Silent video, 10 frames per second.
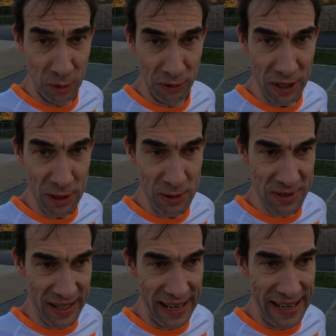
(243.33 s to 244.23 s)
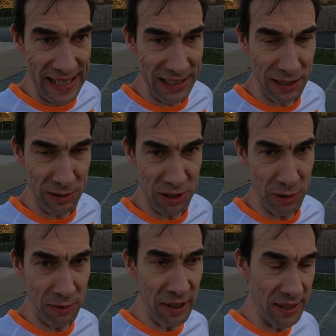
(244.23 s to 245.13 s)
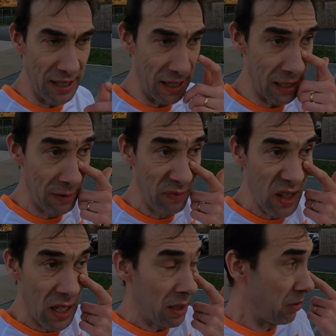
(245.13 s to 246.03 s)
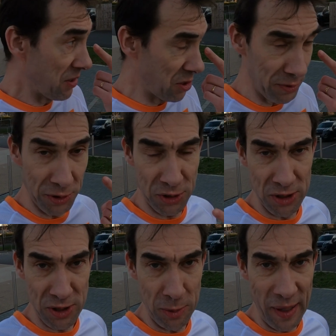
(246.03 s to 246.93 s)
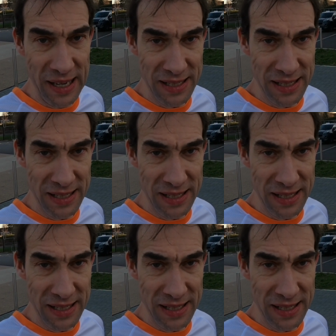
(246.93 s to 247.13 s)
roads and continue on the run. The run itself's not doing too bad.